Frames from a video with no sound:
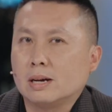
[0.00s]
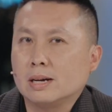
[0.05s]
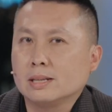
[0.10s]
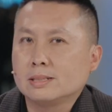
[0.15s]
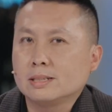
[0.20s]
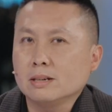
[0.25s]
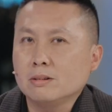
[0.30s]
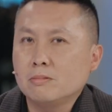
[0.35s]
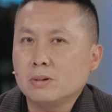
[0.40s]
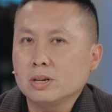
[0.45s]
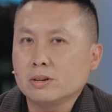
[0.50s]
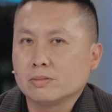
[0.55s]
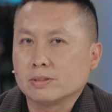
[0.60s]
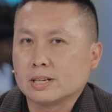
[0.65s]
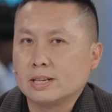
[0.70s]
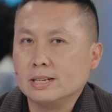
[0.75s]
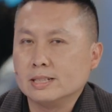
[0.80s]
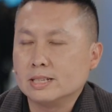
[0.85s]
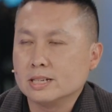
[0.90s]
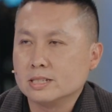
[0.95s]
I think one of
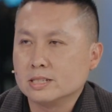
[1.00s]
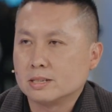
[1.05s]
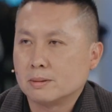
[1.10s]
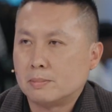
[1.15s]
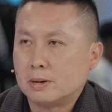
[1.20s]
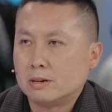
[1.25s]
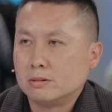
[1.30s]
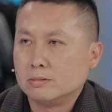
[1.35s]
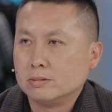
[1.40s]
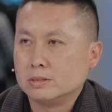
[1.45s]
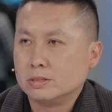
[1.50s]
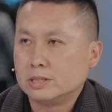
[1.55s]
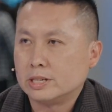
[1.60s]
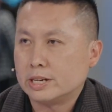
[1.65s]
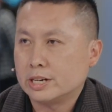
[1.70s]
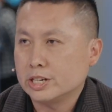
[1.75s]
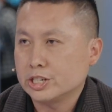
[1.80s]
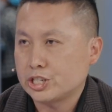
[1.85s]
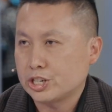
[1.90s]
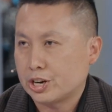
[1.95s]
the key things about
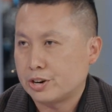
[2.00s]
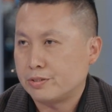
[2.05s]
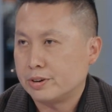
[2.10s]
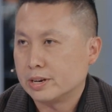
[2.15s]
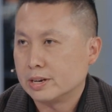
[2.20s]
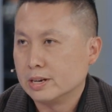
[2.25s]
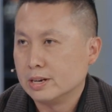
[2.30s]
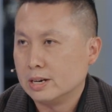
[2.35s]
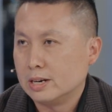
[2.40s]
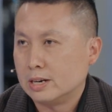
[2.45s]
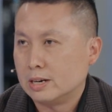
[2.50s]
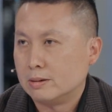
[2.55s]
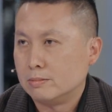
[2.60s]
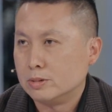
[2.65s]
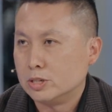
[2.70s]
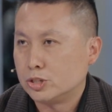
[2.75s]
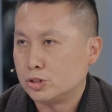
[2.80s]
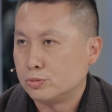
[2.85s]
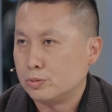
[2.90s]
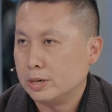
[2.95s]
data sharing uh,
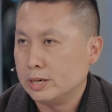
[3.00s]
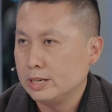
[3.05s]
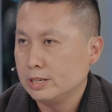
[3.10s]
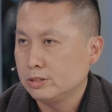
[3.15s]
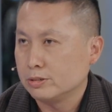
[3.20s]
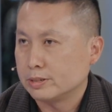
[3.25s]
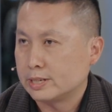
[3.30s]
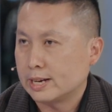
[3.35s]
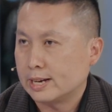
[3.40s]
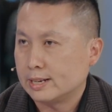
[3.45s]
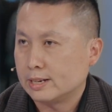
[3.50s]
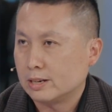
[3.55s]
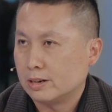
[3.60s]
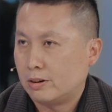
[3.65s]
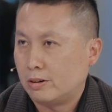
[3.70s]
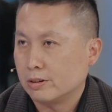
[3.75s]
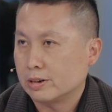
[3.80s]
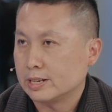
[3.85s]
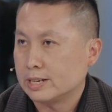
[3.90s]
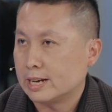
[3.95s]
is really to get
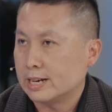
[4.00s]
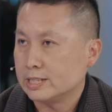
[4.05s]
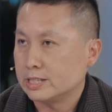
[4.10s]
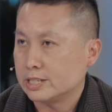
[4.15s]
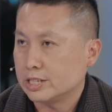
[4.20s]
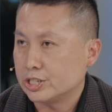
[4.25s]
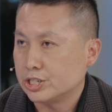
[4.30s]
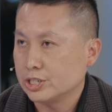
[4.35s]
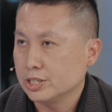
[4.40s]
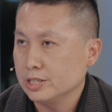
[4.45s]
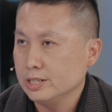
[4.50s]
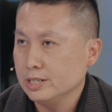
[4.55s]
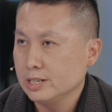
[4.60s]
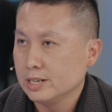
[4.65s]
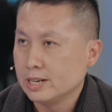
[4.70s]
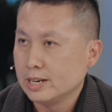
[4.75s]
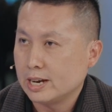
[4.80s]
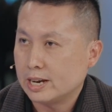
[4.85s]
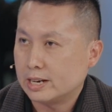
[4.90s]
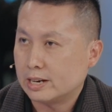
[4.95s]
organization
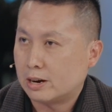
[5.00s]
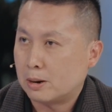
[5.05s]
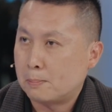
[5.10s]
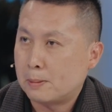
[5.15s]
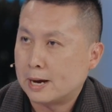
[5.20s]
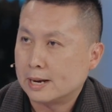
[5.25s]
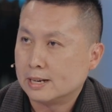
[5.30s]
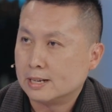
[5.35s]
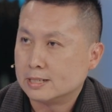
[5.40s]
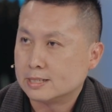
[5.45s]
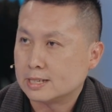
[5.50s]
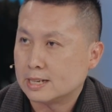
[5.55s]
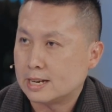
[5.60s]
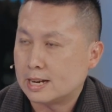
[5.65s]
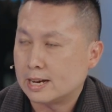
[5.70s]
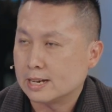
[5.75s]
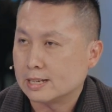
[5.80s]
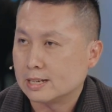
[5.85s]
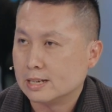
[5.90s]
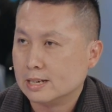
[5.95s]
and our partners
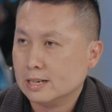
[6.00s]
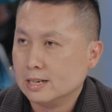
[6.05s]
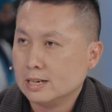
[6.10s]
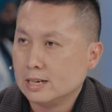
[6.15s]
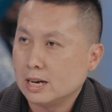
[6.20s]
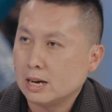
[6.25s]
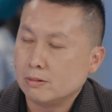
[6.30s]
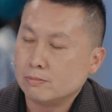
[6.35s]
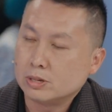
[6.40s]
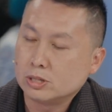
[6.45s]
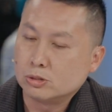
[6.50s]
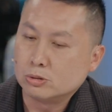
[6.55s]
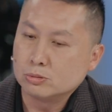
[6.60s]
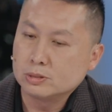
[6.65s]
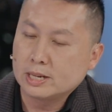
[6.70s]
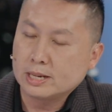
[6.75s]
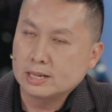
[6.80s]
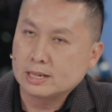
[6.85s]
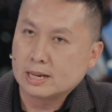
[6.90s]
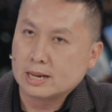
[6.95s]
aligned. And we do
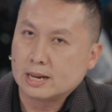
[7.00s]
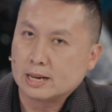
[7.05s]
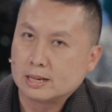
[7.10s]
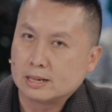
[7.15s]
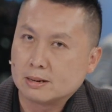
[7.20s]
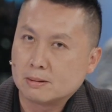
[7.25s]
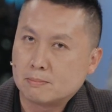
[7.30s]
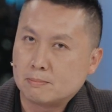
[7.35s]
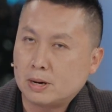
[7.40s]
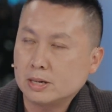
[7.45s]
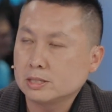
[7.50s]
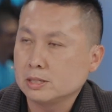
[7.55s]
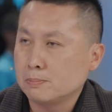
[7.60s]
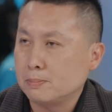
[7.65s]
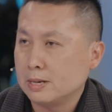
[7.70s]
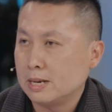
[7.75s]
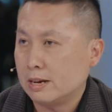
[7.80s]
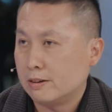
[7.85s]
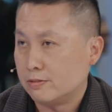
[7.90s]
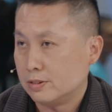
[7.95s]
that at
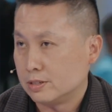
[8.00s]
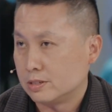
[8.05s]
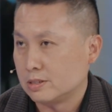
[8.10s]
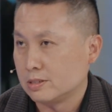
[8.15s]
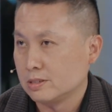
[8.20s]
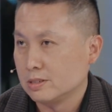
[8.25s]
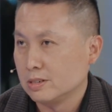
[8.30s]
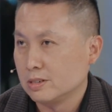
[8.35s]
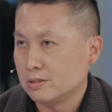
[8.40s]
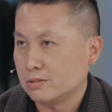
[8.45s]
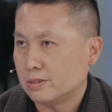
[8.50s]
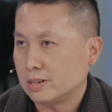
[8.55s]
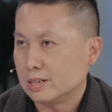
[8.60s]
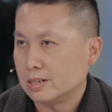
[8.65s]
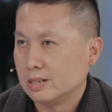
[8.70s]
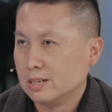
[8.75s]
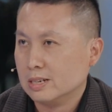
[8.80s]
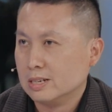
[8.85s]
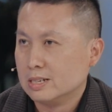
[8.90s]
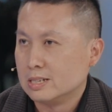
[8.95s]
multiple levels,
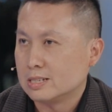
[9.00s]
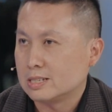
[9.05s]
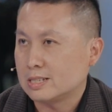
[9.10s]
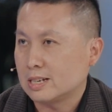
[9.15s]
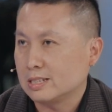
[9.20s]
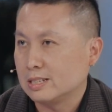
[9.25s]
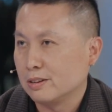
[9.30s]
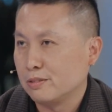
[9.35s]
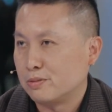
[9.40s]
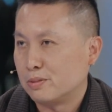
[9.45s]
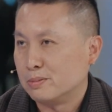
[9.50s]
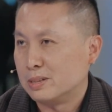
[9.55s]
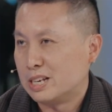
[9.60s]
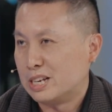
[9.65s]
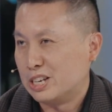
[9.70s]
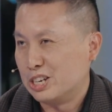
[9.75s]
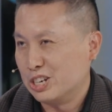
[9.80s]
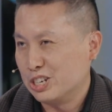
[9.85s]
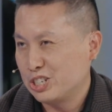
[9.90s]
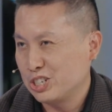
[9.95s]
right? starting from the
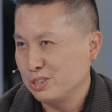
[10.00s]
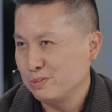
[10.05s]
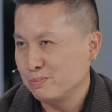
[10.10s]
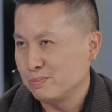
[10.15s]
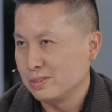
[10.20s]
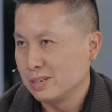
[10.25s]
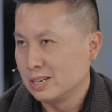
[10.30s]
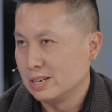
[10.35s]
leadership.